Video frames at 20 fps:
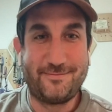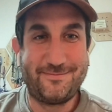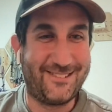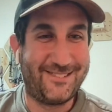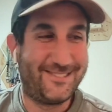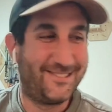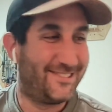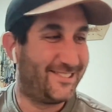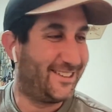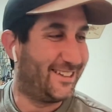
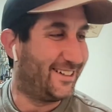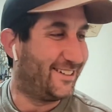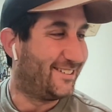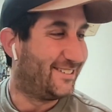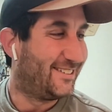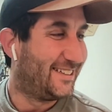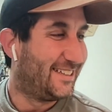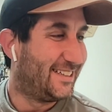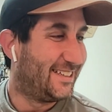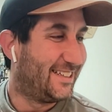Yeah.
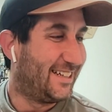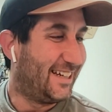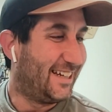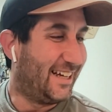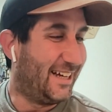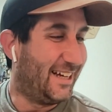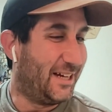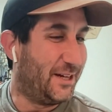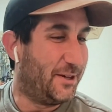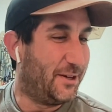
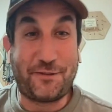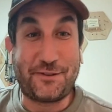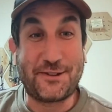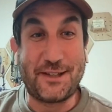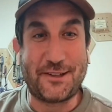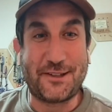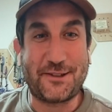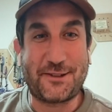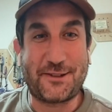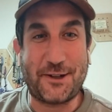I
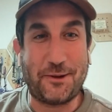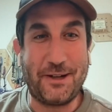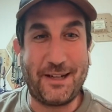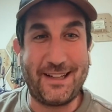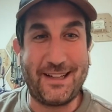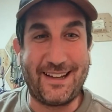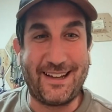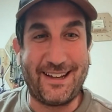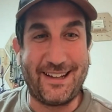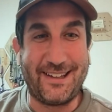don't know if it's
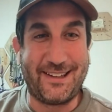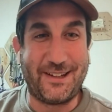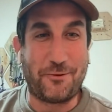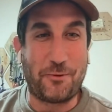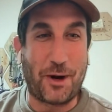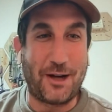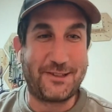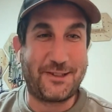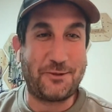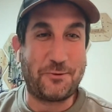necessarily
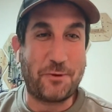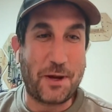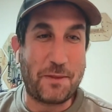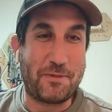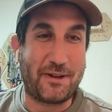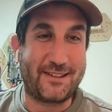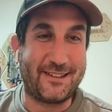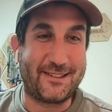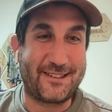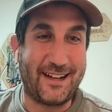the
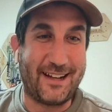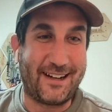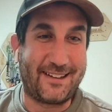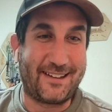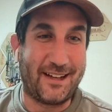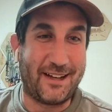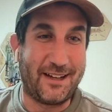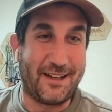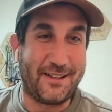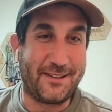YC way, but
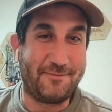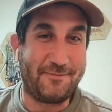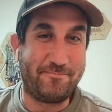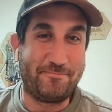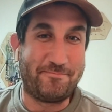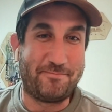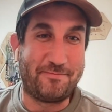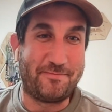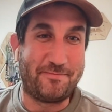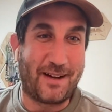it's like the
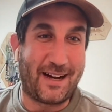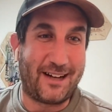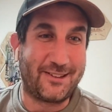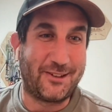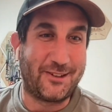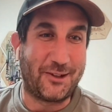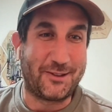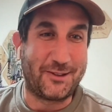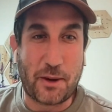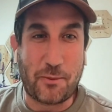
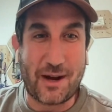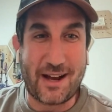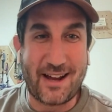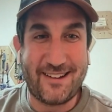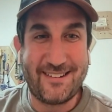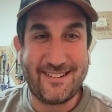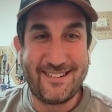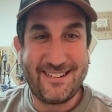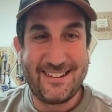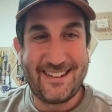
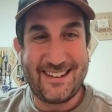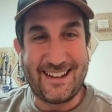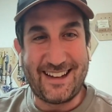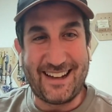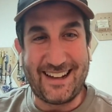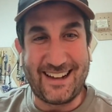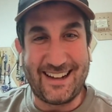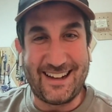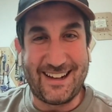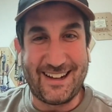Scrappy way.
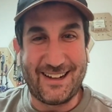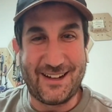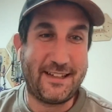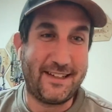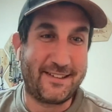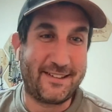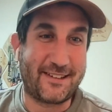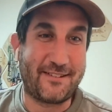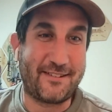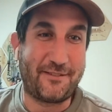
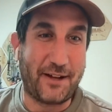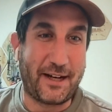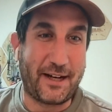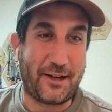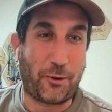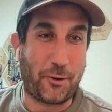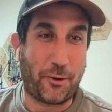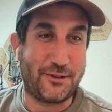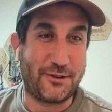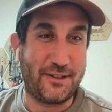YC is
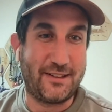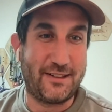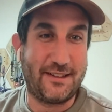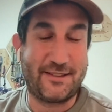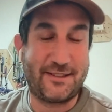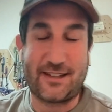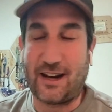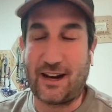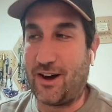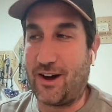
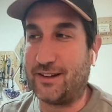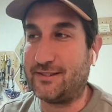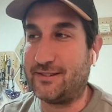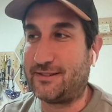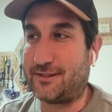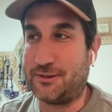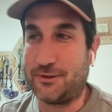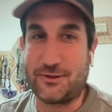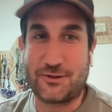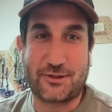encouraging this a
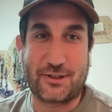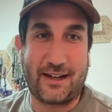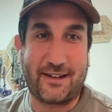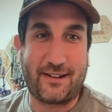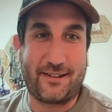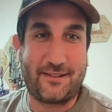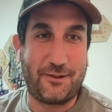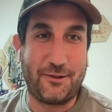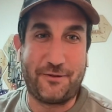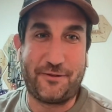lot to
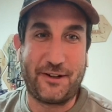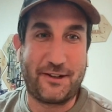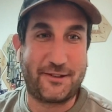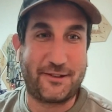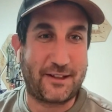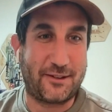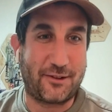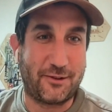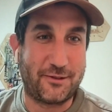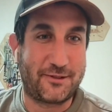just like
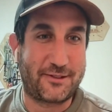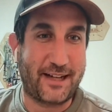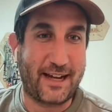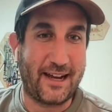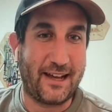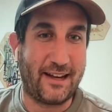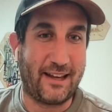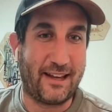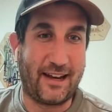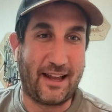do things that
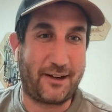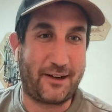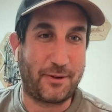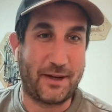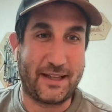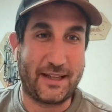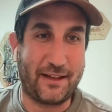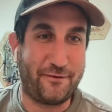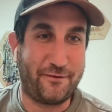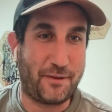don't scale
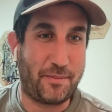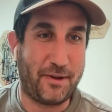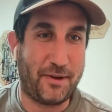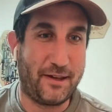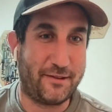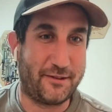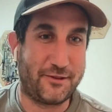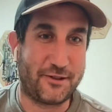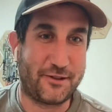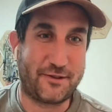and I create
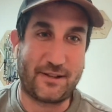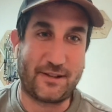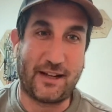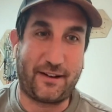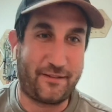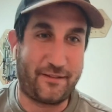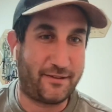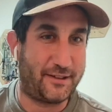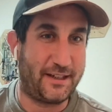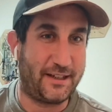MVPs and
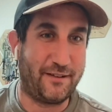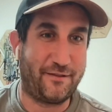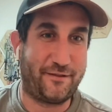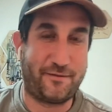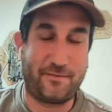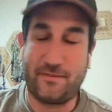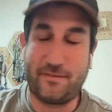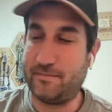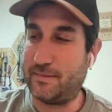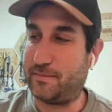just like
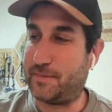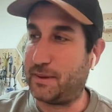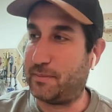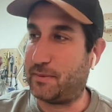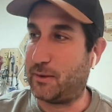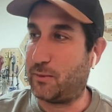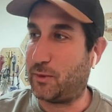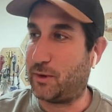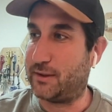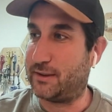see if
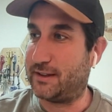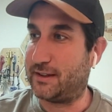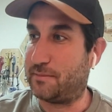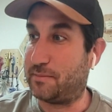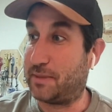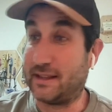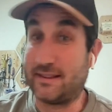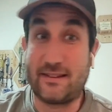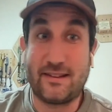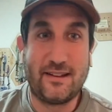people
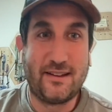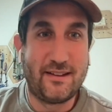want it.